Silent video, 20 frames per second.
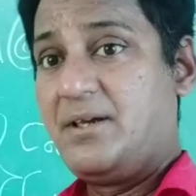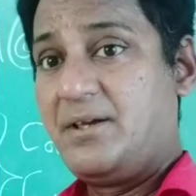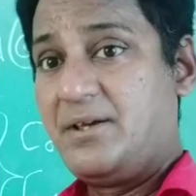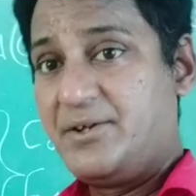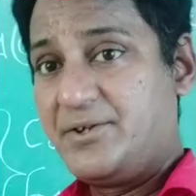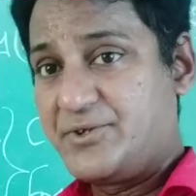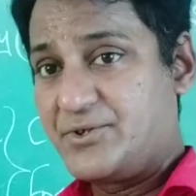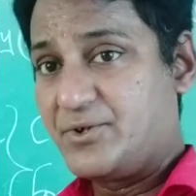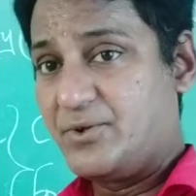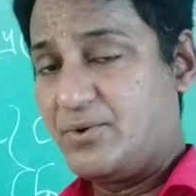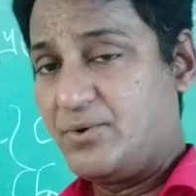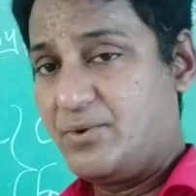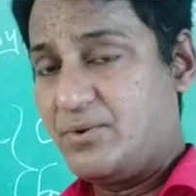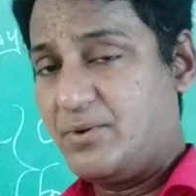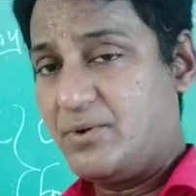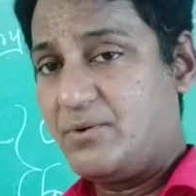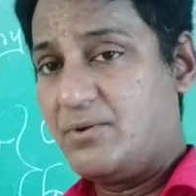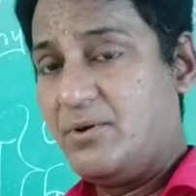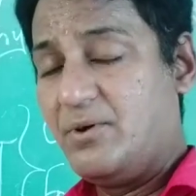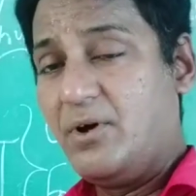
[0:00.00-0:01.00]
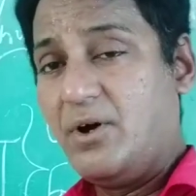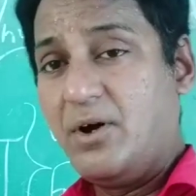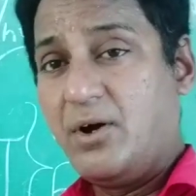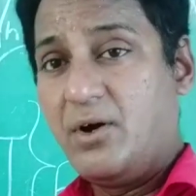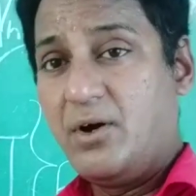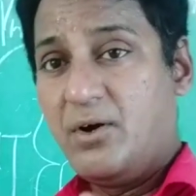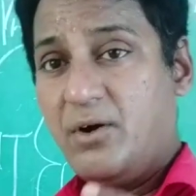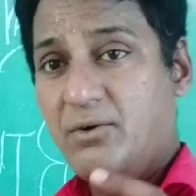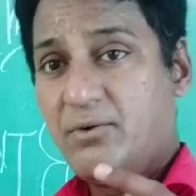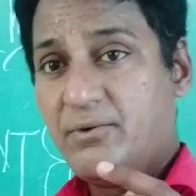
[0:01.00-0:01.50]
So,
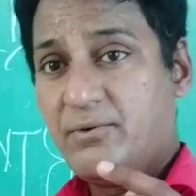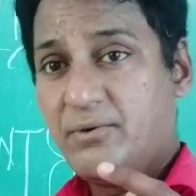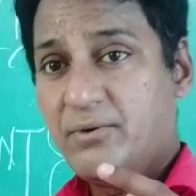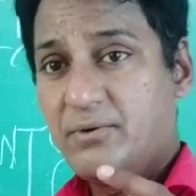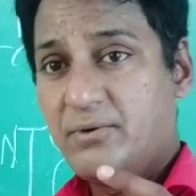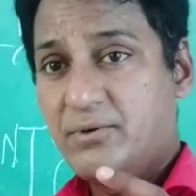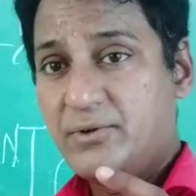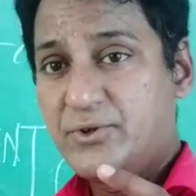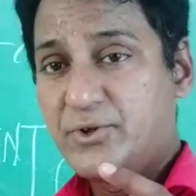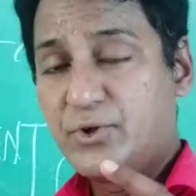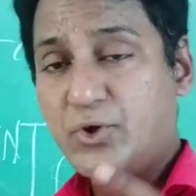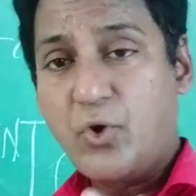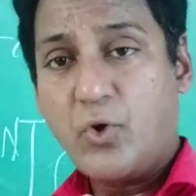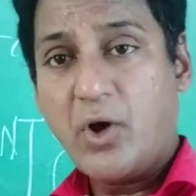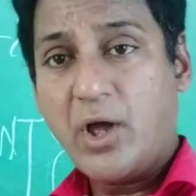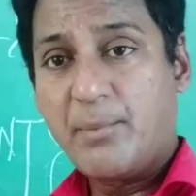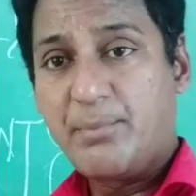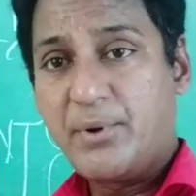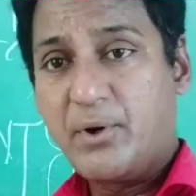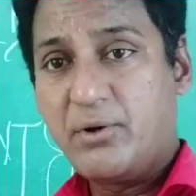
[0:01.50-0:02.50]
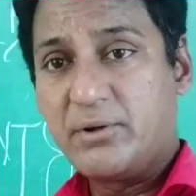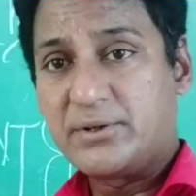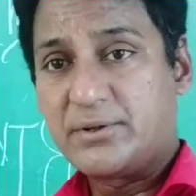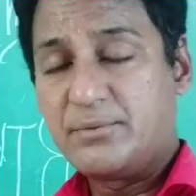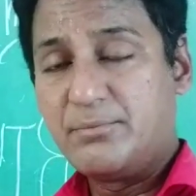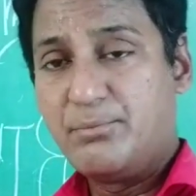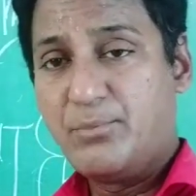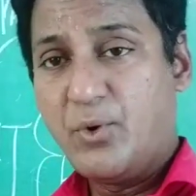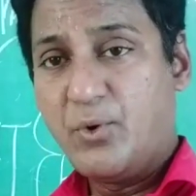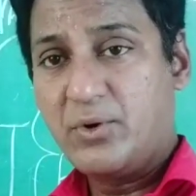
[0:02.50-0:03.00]
to know
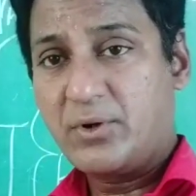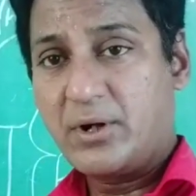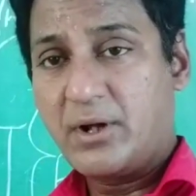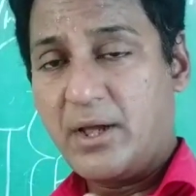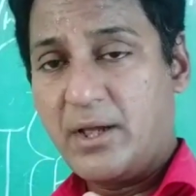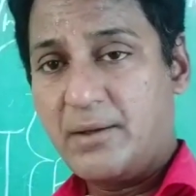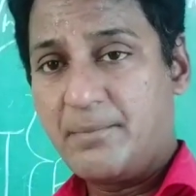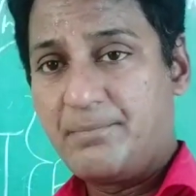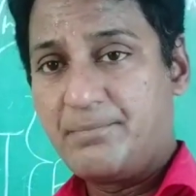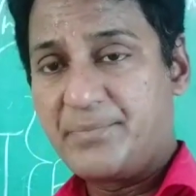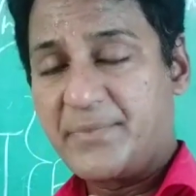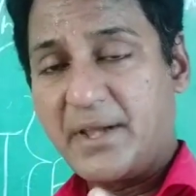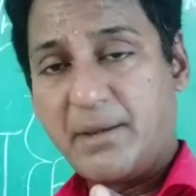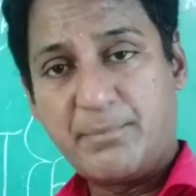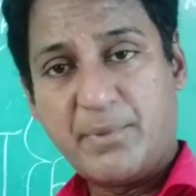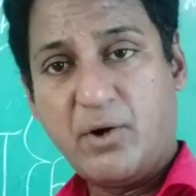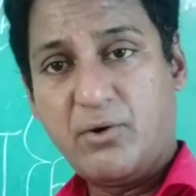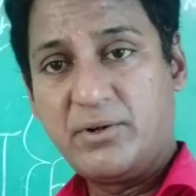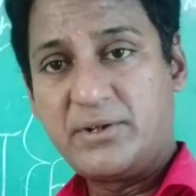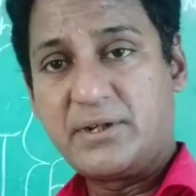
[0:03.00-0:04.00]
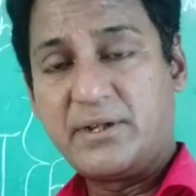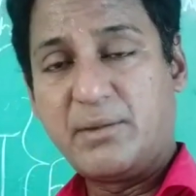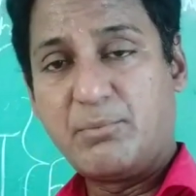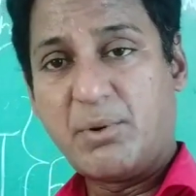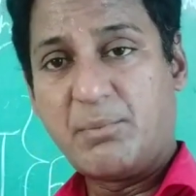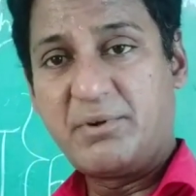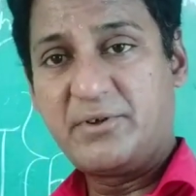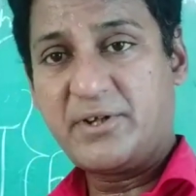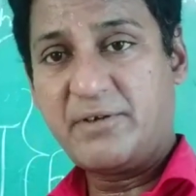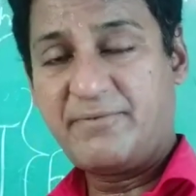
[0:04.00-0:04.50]
more about the
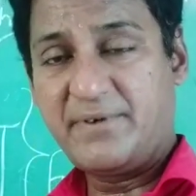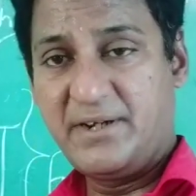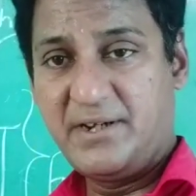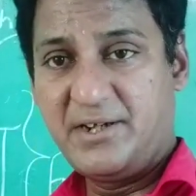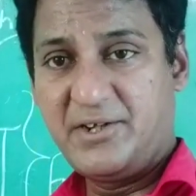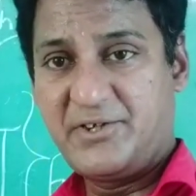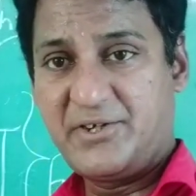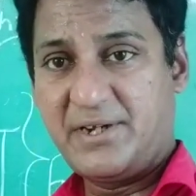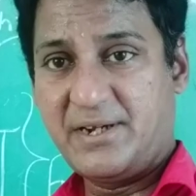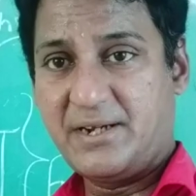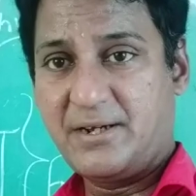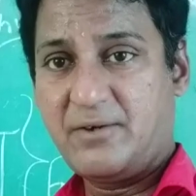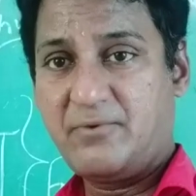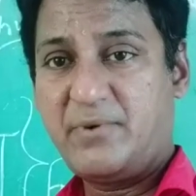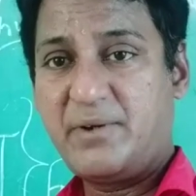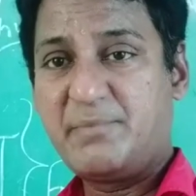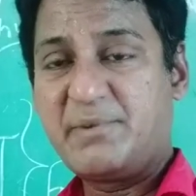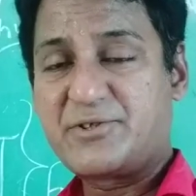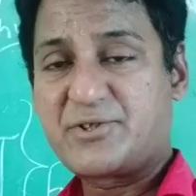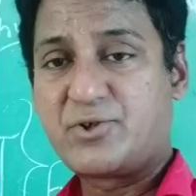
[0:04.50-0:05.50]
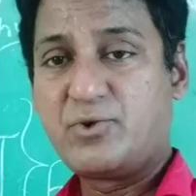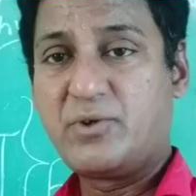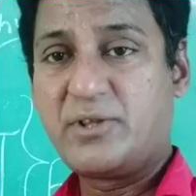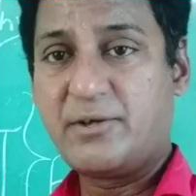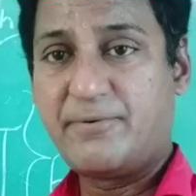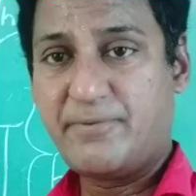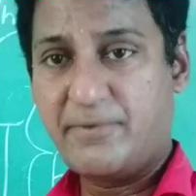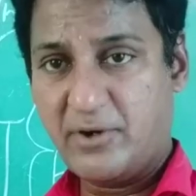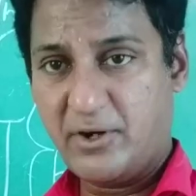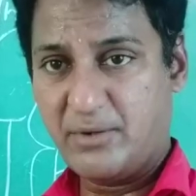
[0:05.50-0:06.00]
moment of inertia, we must know the
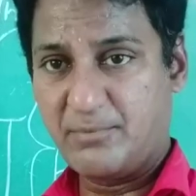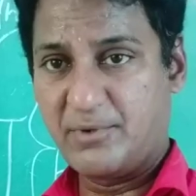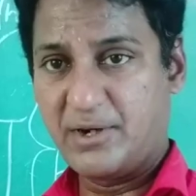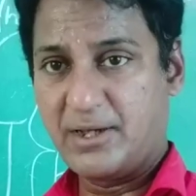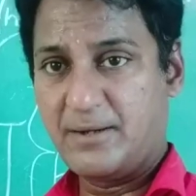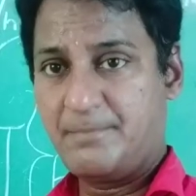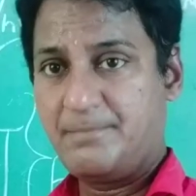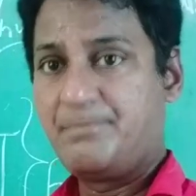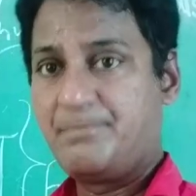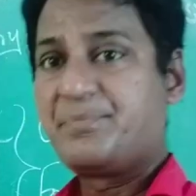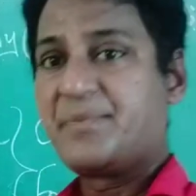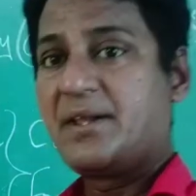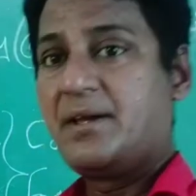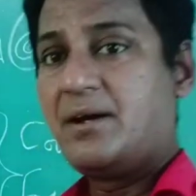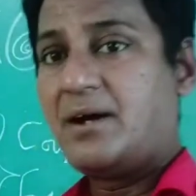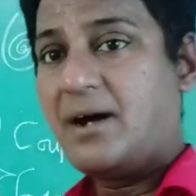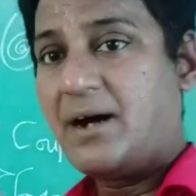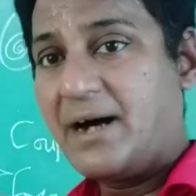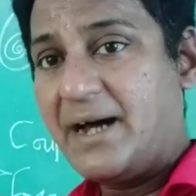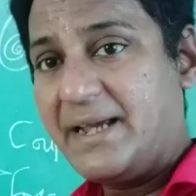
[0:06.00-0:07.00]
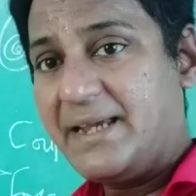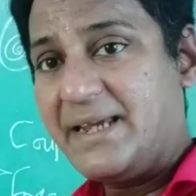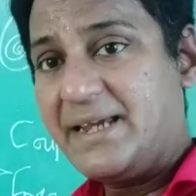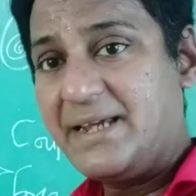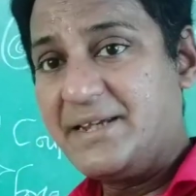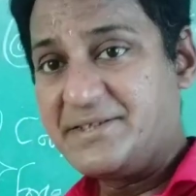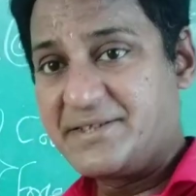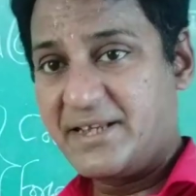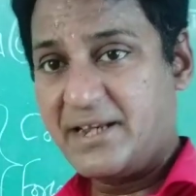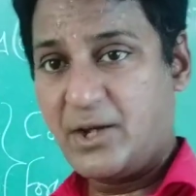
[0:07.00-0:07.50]
formula I
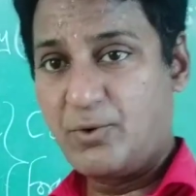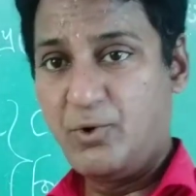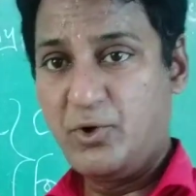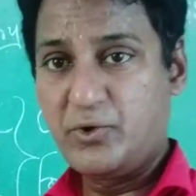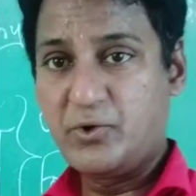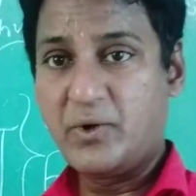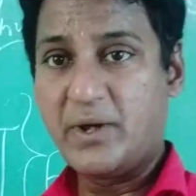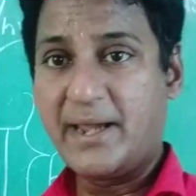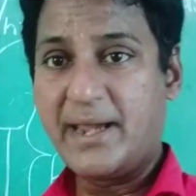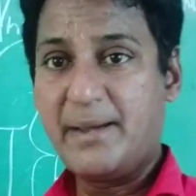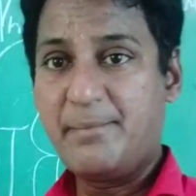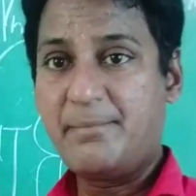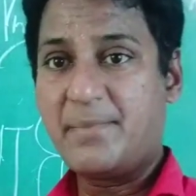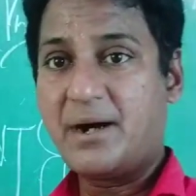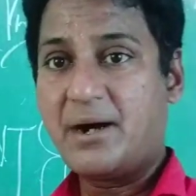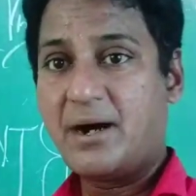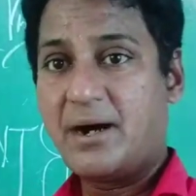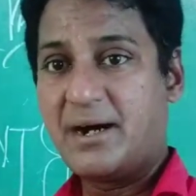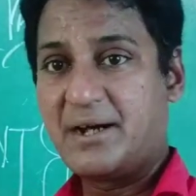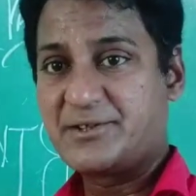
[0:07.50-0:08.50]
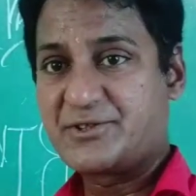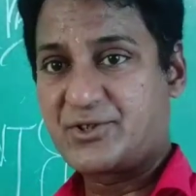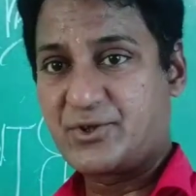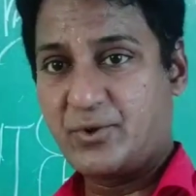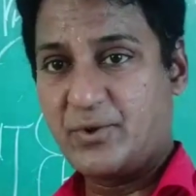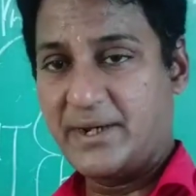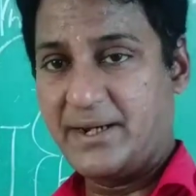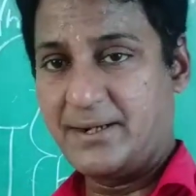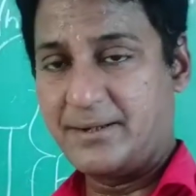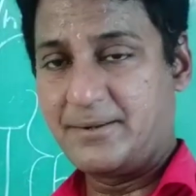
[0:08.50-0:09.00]
is equal to mr
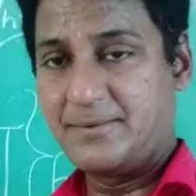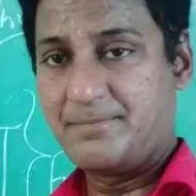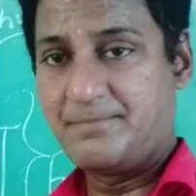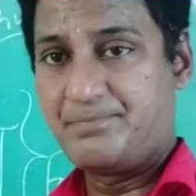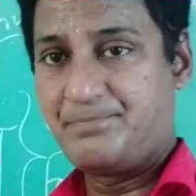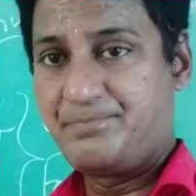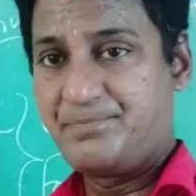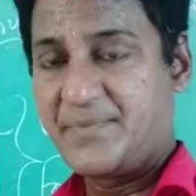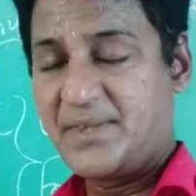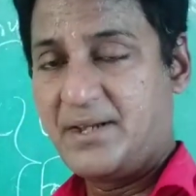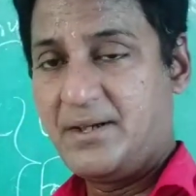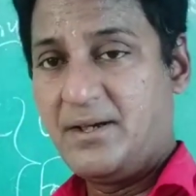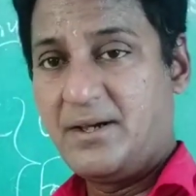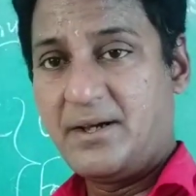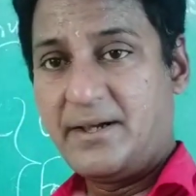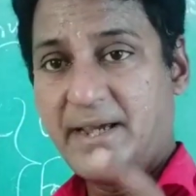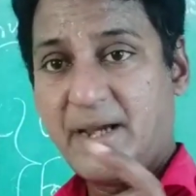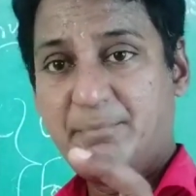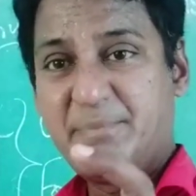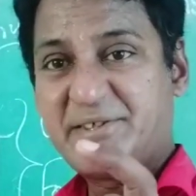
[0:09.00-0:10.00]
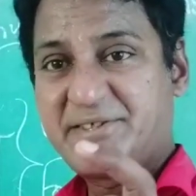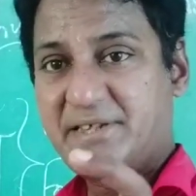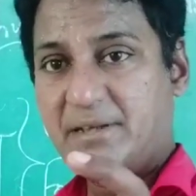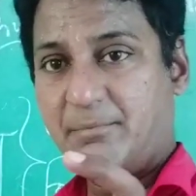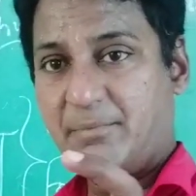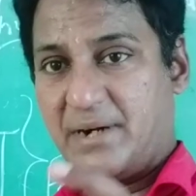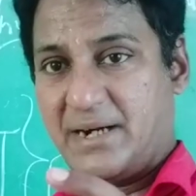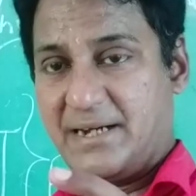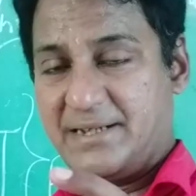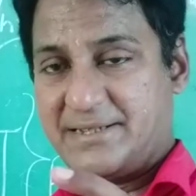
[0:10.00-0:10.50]
square. M is the
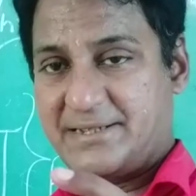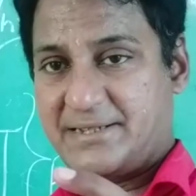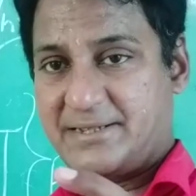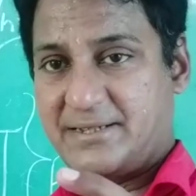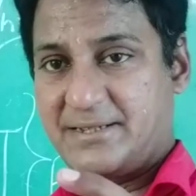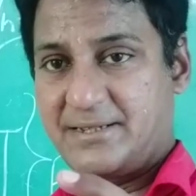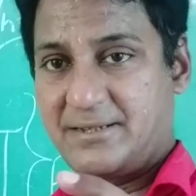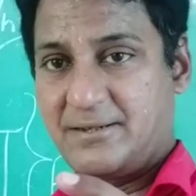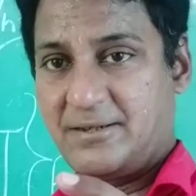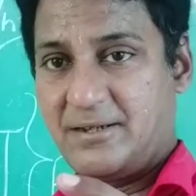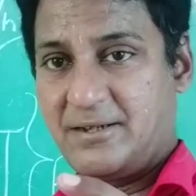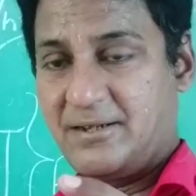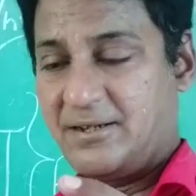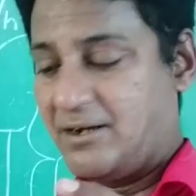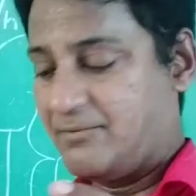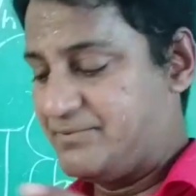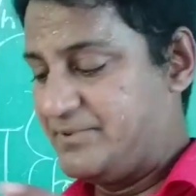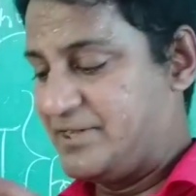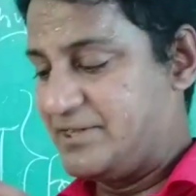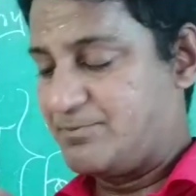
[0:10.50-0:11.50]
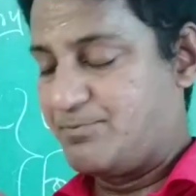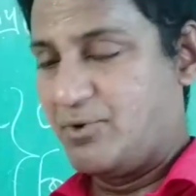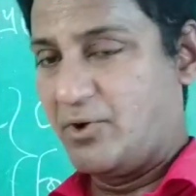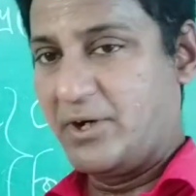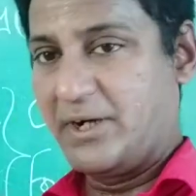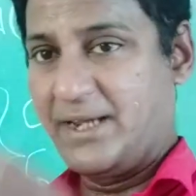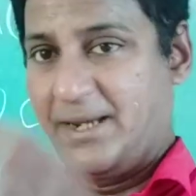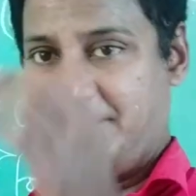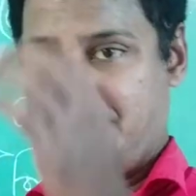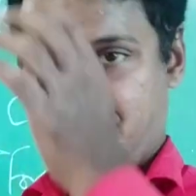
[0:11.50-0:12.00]
mass of this
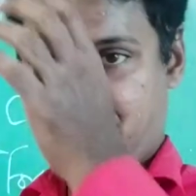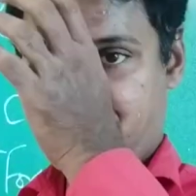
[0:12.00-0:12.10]
body,